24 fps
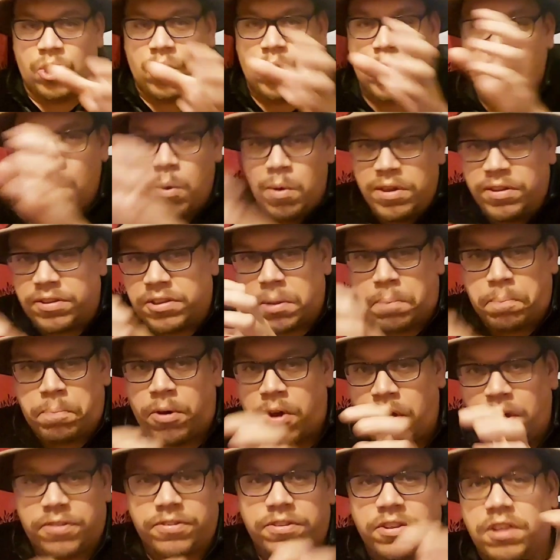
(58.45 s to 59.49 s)
who is the
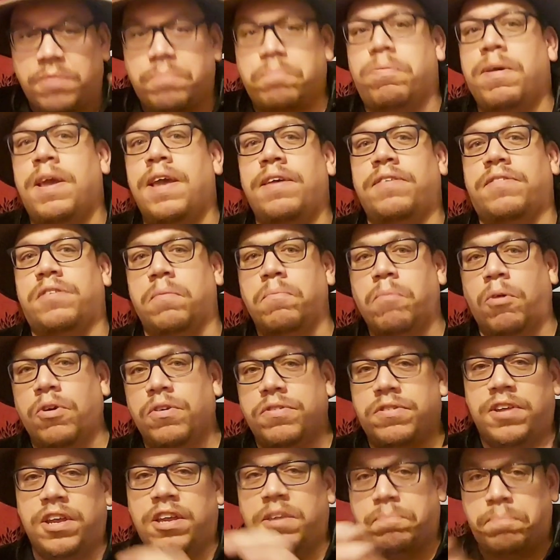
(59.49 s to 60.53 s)
person of peace
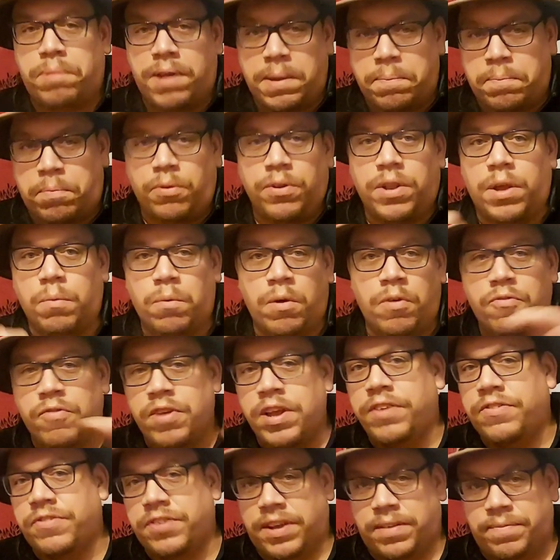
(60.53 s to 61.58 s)
amongst these people that we're
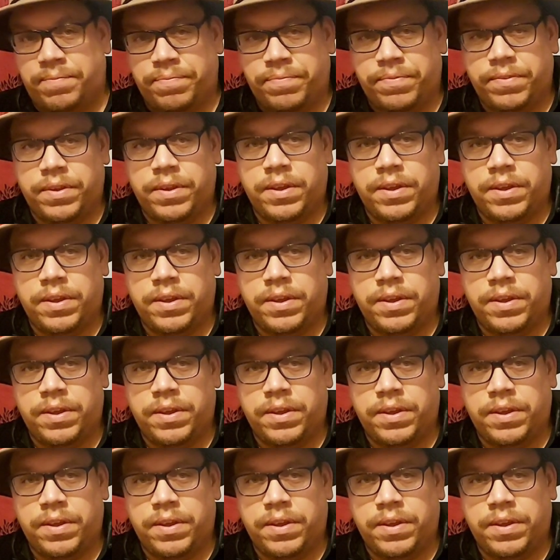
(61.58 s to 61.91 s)
reaching?